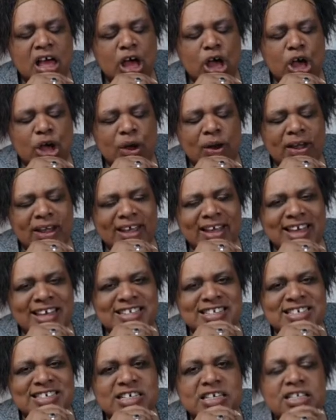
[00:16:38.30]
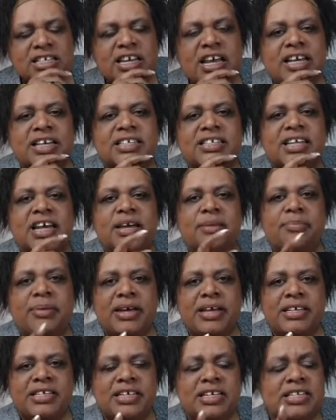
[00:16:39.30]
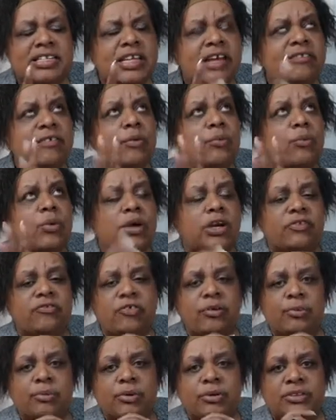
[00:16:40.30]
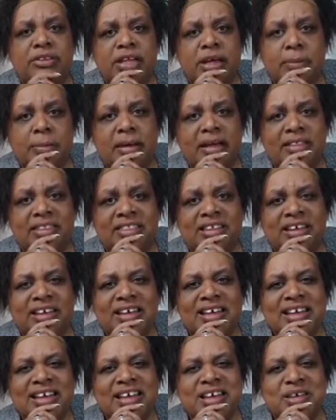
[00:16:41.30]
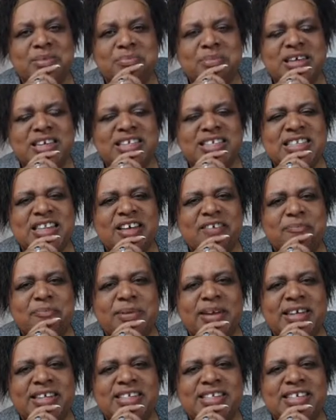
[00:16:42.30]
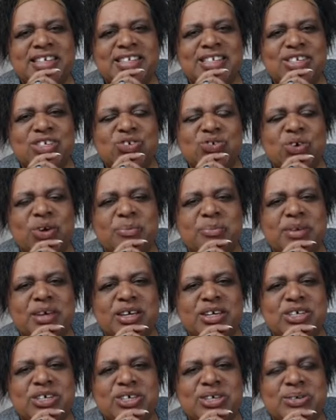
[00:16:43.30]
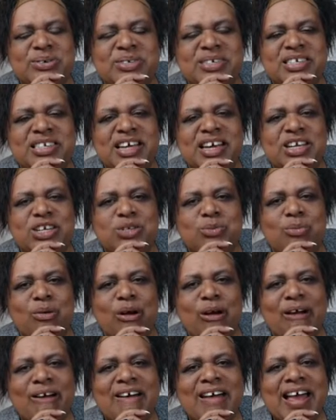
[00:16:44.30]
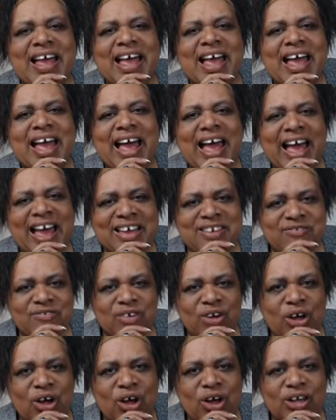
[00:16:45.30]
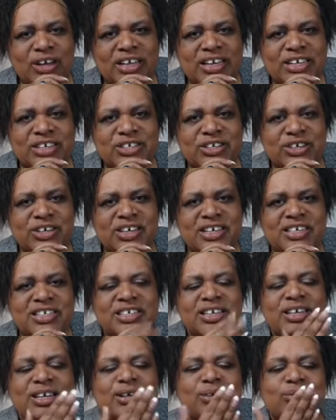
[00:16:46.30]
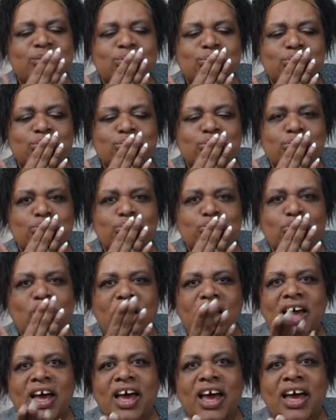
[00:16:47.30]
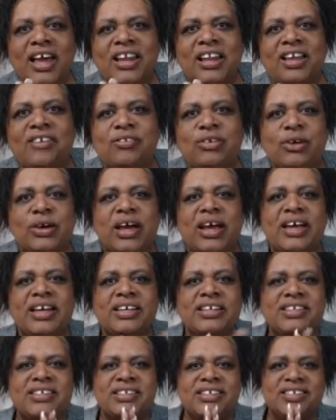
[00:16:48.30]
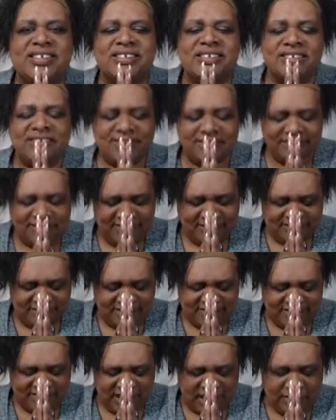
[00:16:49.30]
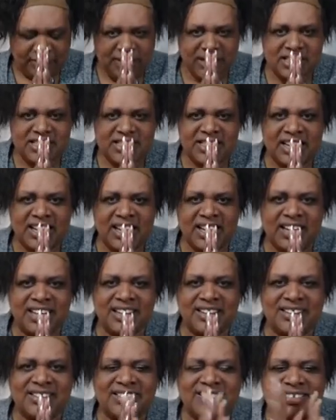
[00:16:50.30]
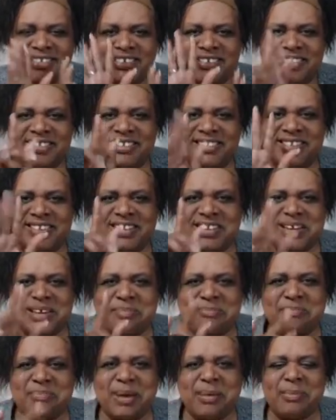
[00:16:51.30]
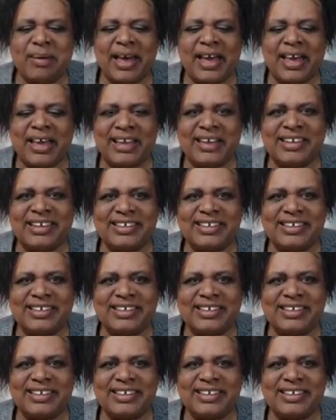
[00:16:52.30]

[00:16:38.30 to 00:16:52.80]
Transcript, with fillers: all right guys until next time Pisces. have a wonderful birthday month peace love blessings and joy be unto you today tomorrow and for all eternity i love you guys namaste bye bye